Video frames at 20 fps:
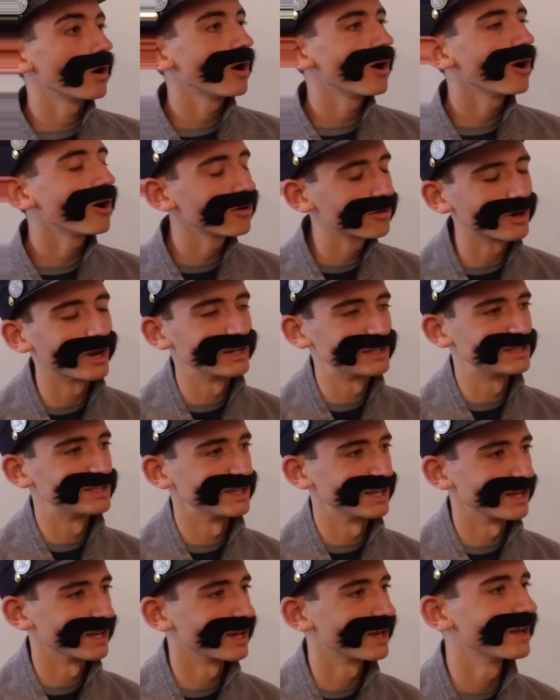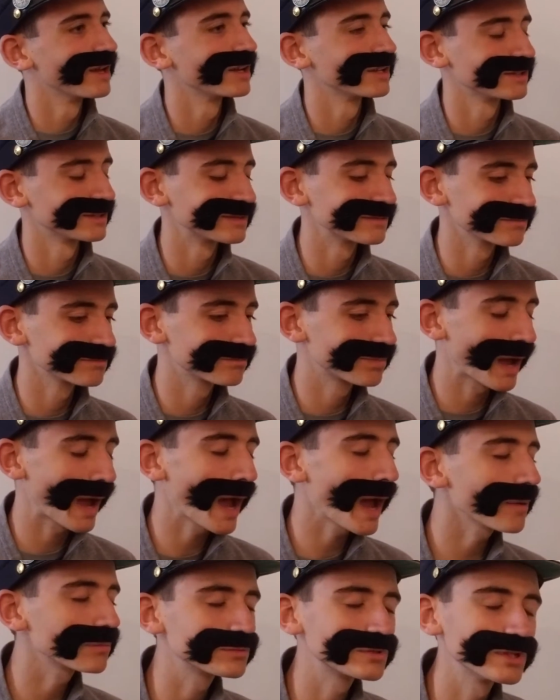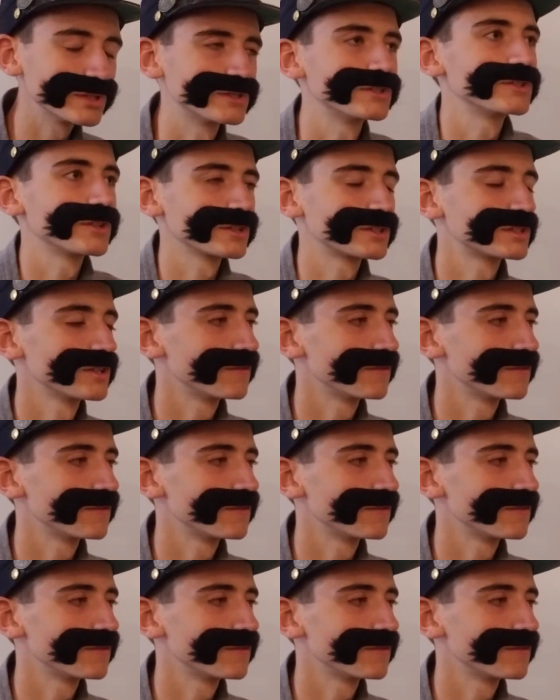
All right, dear. Perhaps it's just